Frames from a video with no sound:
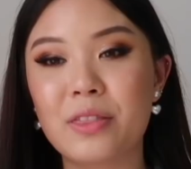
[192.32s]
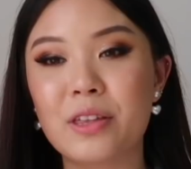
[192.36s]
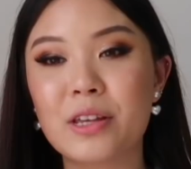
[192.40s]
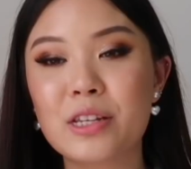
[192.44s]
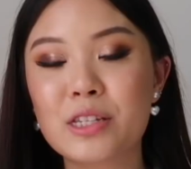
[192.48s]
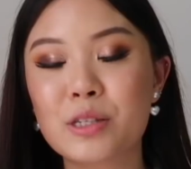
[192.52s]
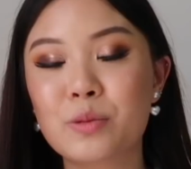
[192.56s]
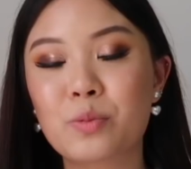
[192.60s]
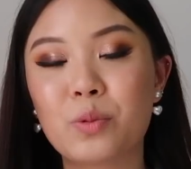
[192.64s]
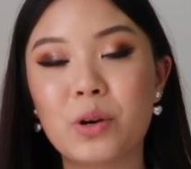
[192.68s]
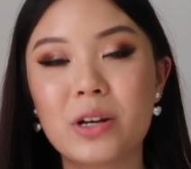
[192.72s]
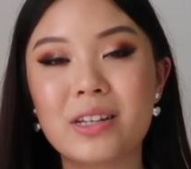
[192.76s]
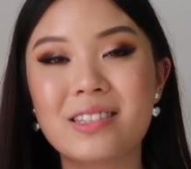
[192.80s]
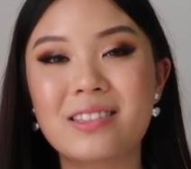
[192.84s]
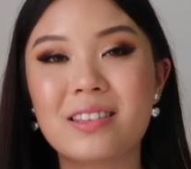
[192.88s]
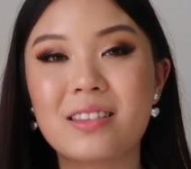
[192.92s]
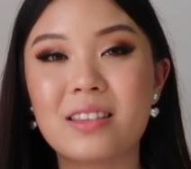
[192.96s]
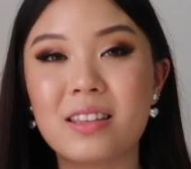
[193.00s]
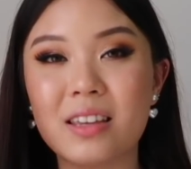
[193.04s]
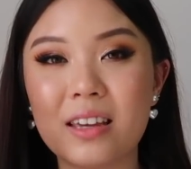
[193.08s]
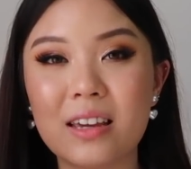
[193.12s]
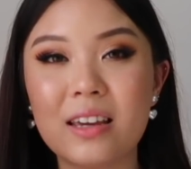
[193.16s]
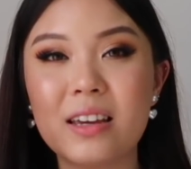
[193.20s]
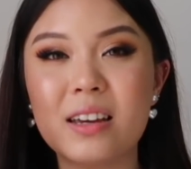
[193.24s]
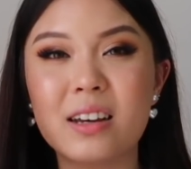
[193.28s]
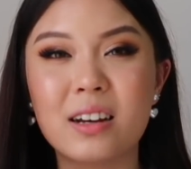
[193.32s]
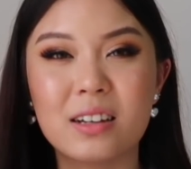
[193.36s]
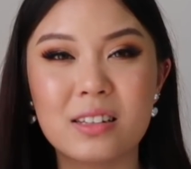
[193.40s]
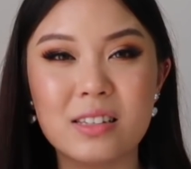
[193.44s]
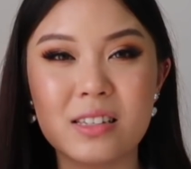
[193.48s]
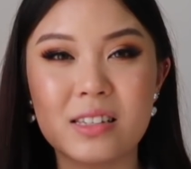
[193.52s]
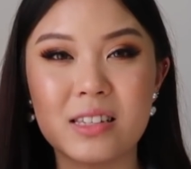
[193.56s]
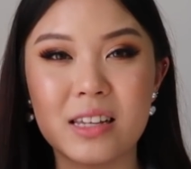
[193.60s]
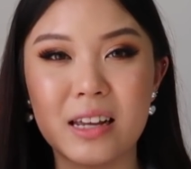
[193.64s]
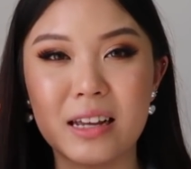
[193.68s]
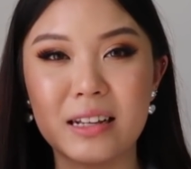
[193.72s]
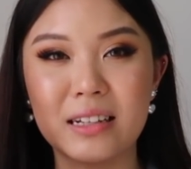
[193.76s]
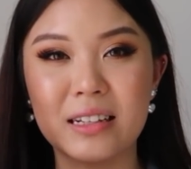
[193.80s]
this was the
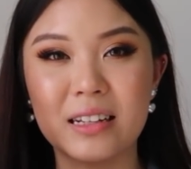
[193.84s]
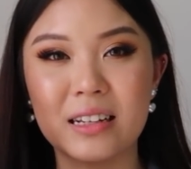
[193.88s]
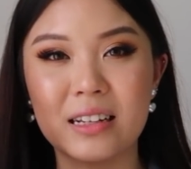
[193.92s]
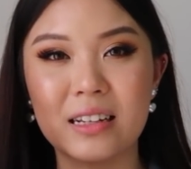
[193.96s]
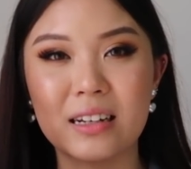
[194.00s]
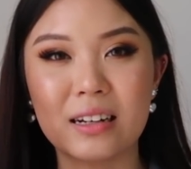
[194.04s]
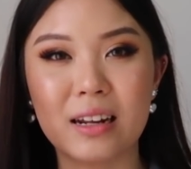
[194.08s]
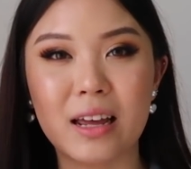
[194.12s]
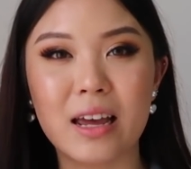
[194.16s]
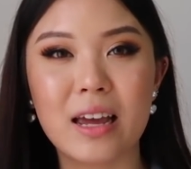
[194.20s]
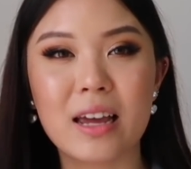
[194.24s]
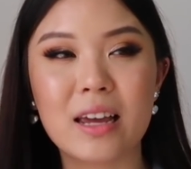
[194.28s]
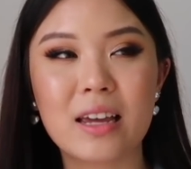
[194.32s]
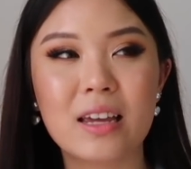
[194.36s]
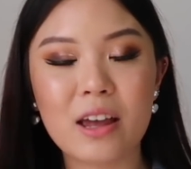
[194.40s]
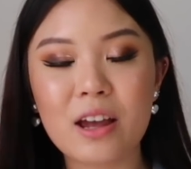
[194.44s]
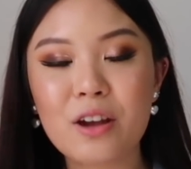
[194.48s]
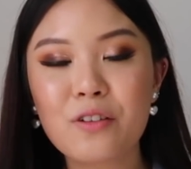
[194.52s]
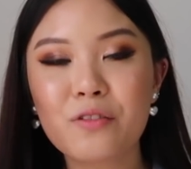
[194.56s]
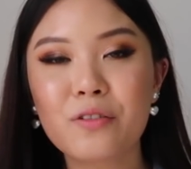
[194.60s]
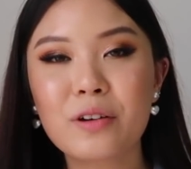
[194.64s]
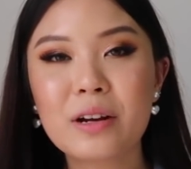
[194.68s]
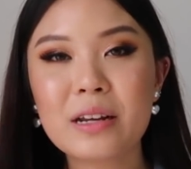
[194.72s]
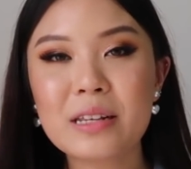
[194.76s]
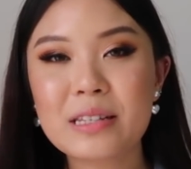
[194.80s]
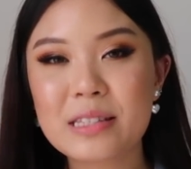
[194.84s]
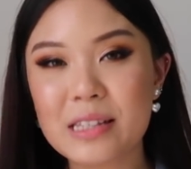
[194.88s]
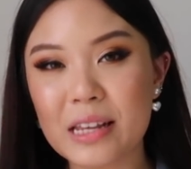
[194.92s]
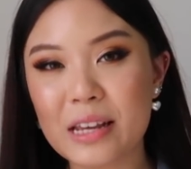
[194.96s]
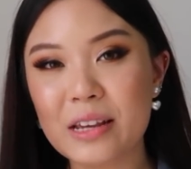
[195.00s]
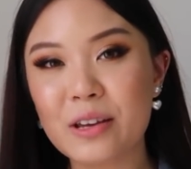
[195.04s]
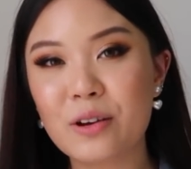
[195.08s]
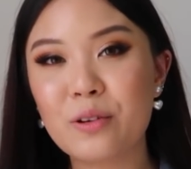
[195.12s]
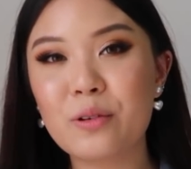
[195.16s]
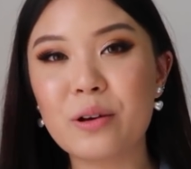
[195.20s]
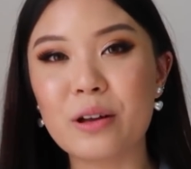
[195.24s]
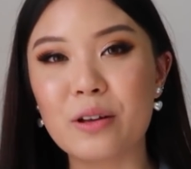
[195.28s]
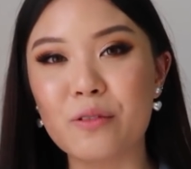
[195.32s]
concealer. Like every
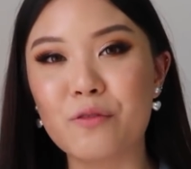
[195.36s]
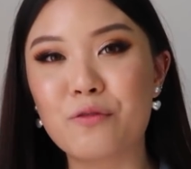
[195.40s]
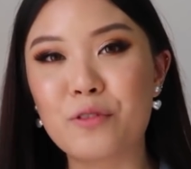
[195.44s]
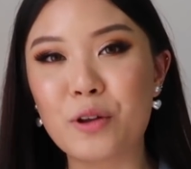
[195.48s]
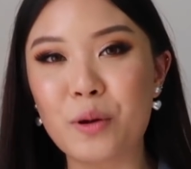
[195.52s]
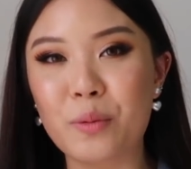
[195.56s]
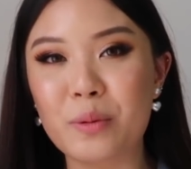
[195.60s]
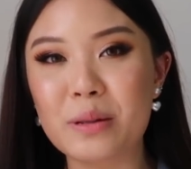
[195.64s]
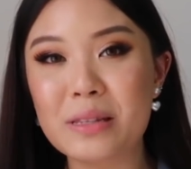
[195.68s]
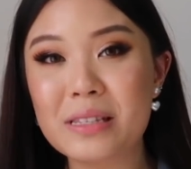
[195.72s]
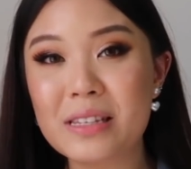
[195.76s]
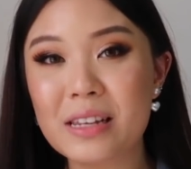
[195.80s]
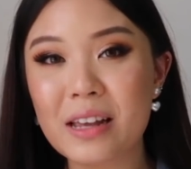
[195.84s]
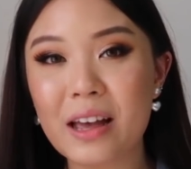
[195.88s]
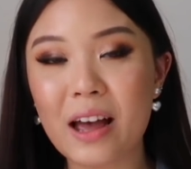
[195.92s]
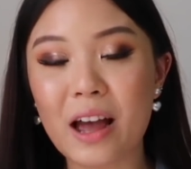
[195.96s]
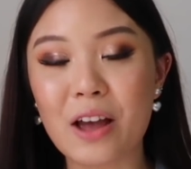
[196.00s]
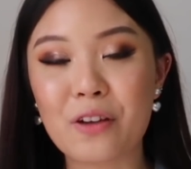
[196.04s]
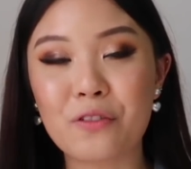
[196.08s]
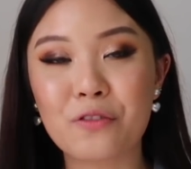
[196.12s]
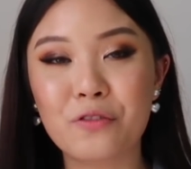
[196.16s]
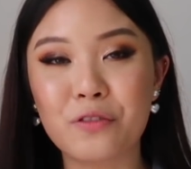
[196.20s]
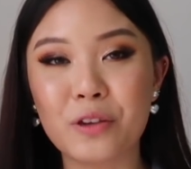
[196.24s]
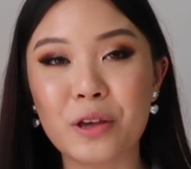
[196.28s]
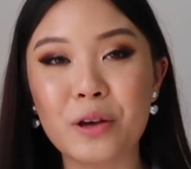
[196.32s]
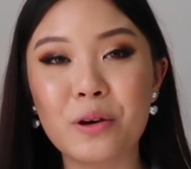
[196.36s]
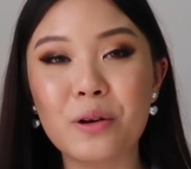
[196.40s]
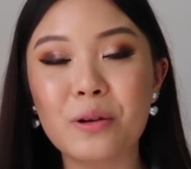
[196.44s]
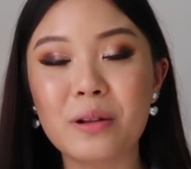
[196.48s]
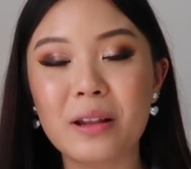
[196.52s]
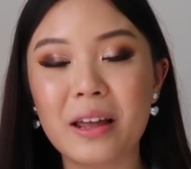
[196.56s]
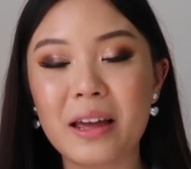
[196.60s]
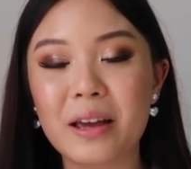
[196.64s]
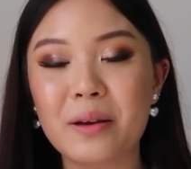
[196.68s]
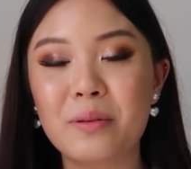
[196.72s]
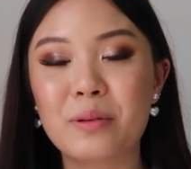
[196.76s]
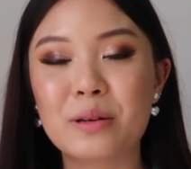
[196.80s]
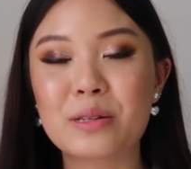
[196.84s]
single influencer I feel
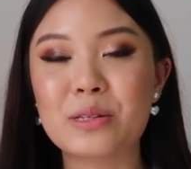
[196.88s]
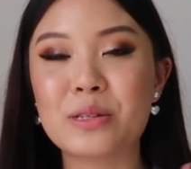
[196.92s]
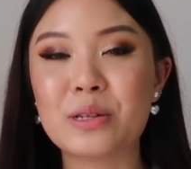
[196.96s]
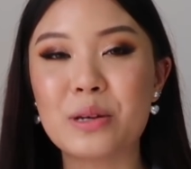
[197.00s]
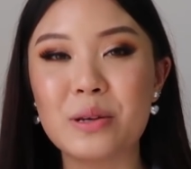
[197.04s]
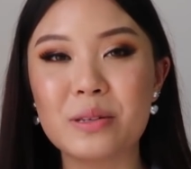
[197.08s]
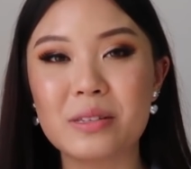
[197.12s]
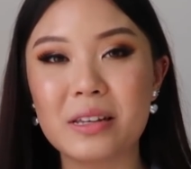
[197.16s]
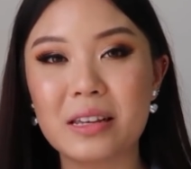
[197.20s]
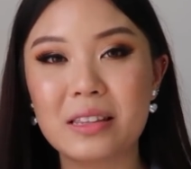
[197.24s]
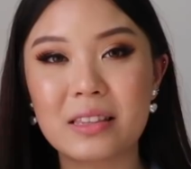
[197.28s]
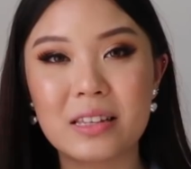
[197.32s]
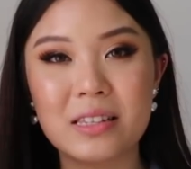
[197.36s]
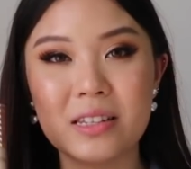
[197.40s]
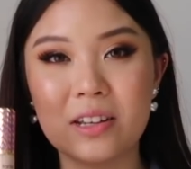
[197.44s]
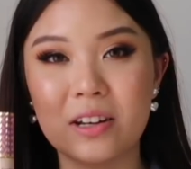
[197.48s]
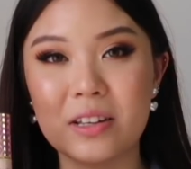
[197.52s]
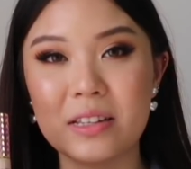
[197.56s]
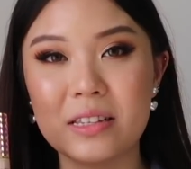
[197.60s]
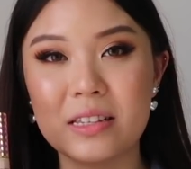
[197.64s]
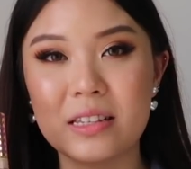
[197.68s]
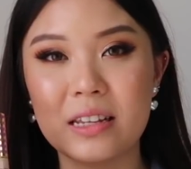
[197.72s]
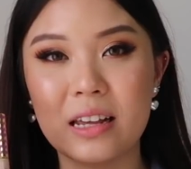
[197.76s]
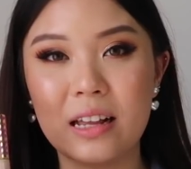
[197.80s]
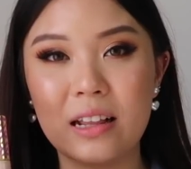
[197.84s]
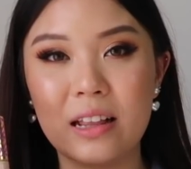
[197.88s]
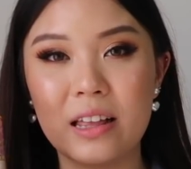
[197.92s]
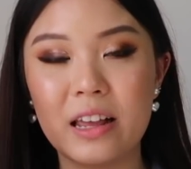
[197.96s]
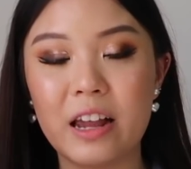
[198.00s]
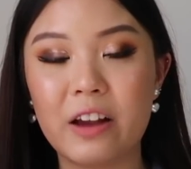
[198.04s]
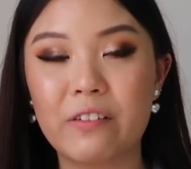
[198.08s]
like was using this concealer.